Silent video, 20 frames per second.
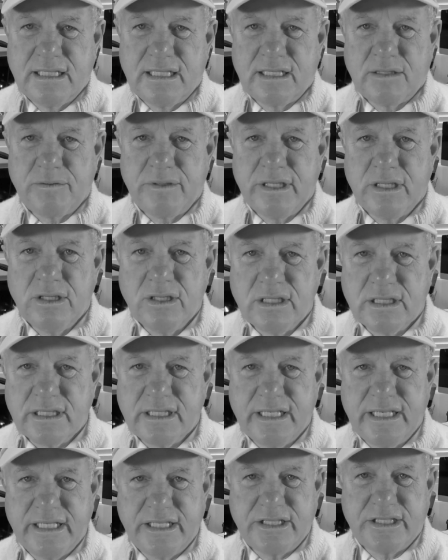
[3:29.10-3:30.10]
We looked
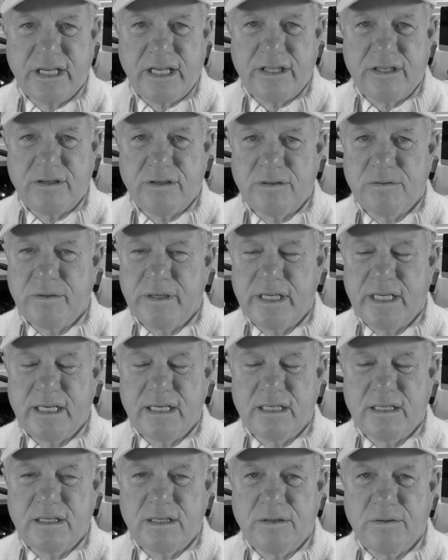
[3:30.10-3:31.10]
at each other and we,
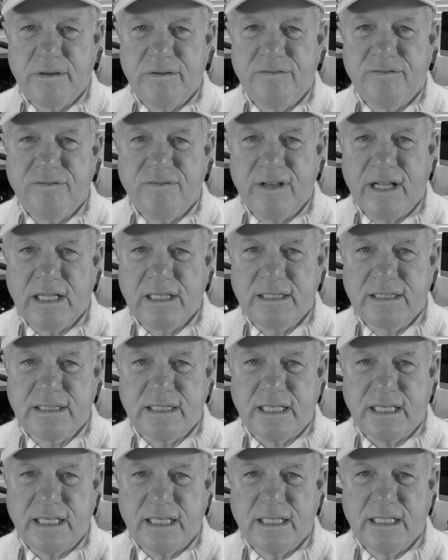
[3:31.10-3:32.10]
we felt
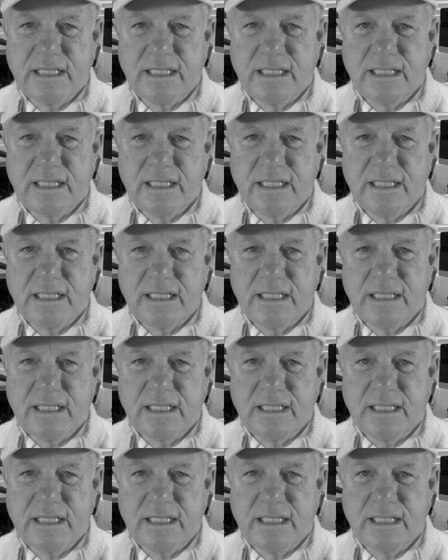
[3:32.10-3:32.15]
it.